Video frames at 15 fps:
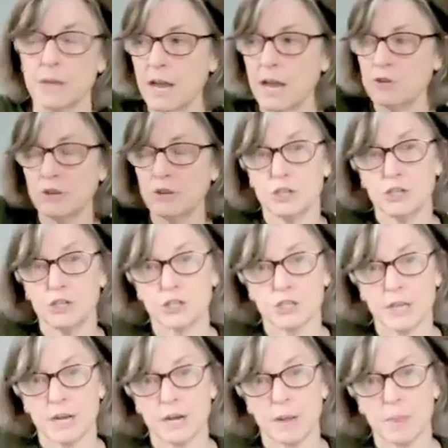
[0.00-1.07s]
And you could just
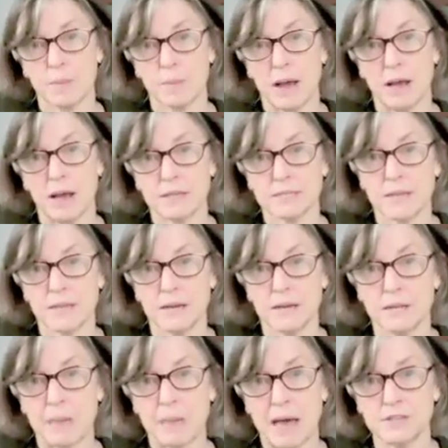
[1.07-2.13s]
set it on the side of
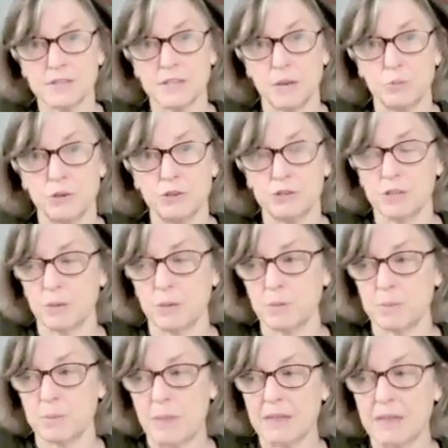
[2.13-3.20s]
the bathtub when you're done with the
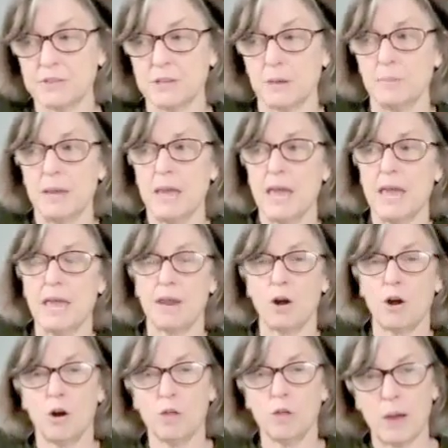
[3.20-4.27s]
bathtub, and
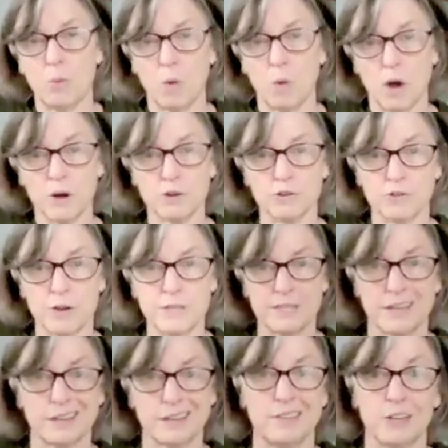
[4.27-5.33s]
all that water drains
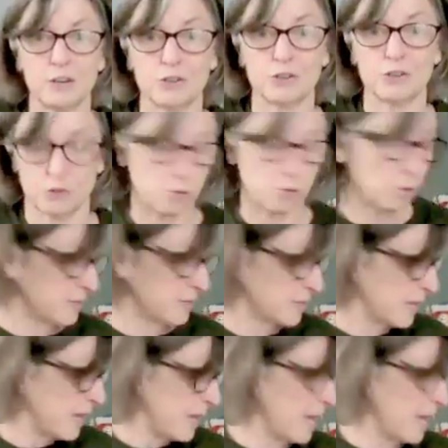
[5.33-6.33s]
out, and there's your toys.